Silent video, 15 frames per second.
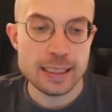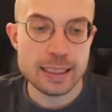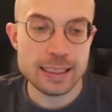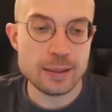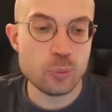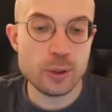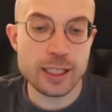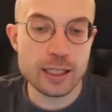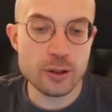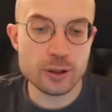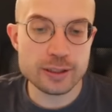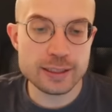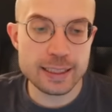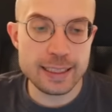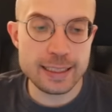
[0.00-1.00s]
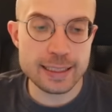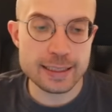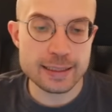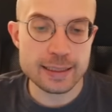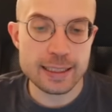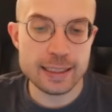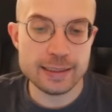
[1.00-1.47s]
and we cannot take
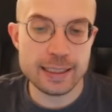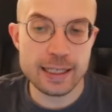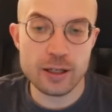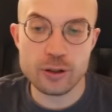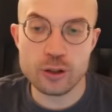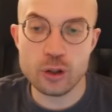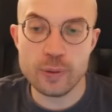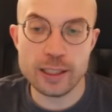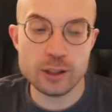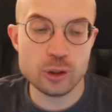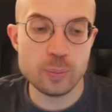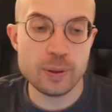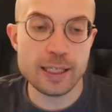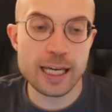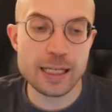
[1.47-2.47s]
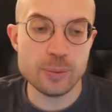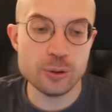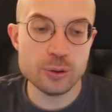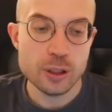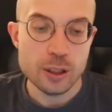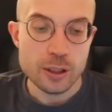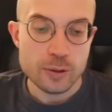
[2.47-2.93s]
it. And they are going to be
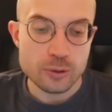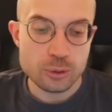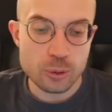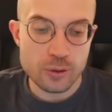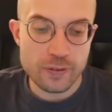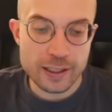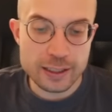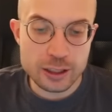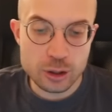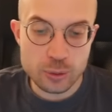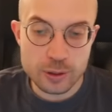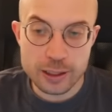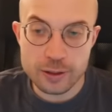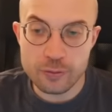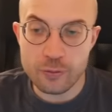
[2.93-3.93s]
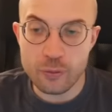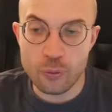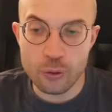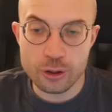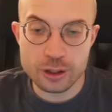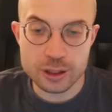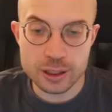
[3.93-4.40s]
able to eventually
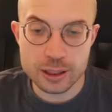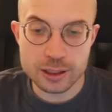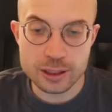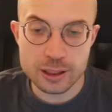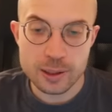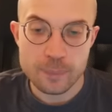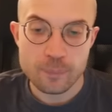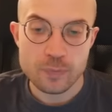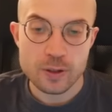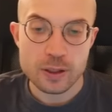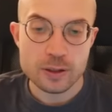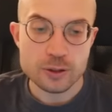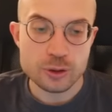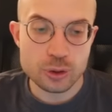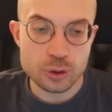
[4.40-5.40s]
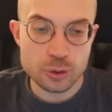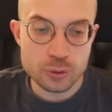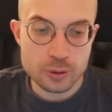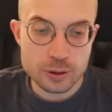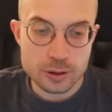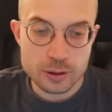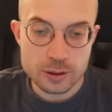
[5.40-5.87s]
force us
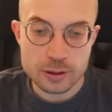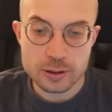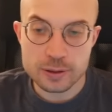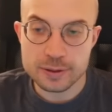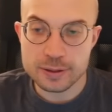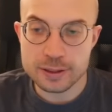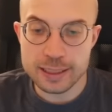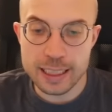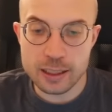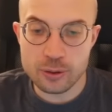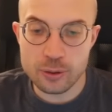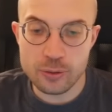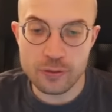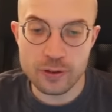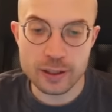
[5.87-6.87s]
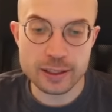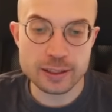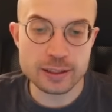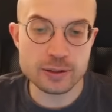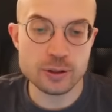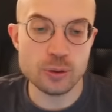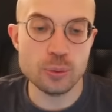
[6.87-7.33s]
to
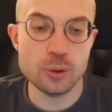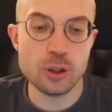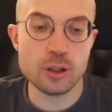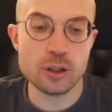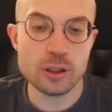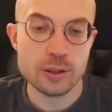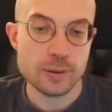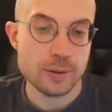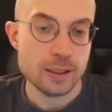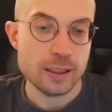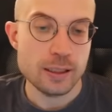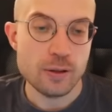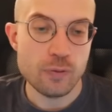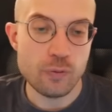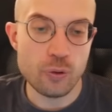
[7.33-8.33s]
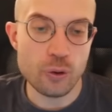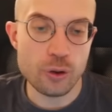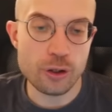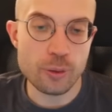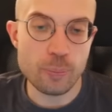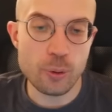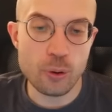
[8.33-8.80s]
sacrifice the rook
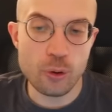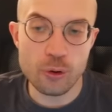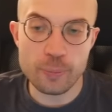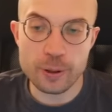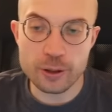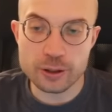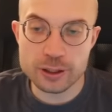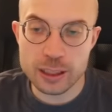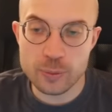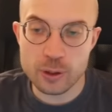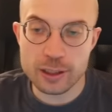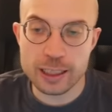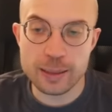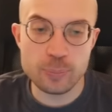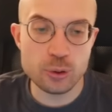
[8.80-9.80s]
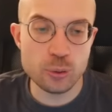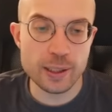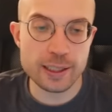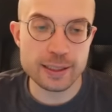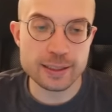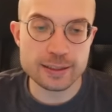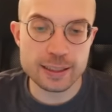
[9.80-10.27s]
for the pawn, because they will keep
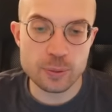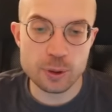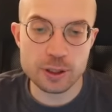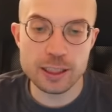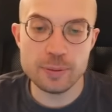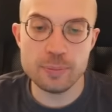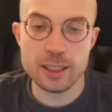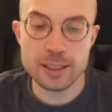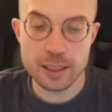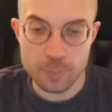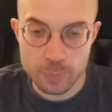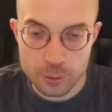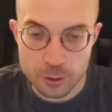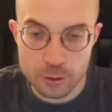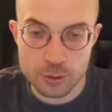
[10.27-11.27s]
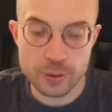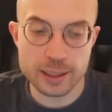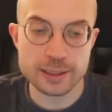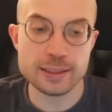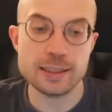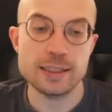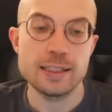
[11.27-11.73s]
doing this. They will keep making
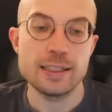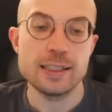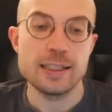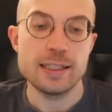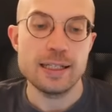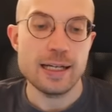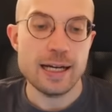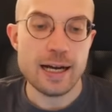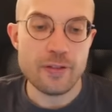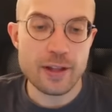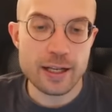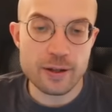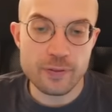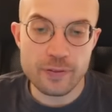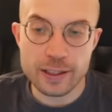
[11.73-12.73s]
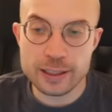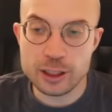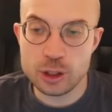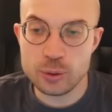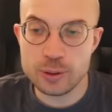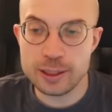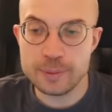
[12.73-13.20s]
progress. And then
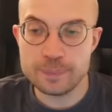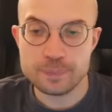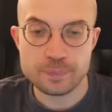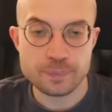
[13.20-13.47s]
eventually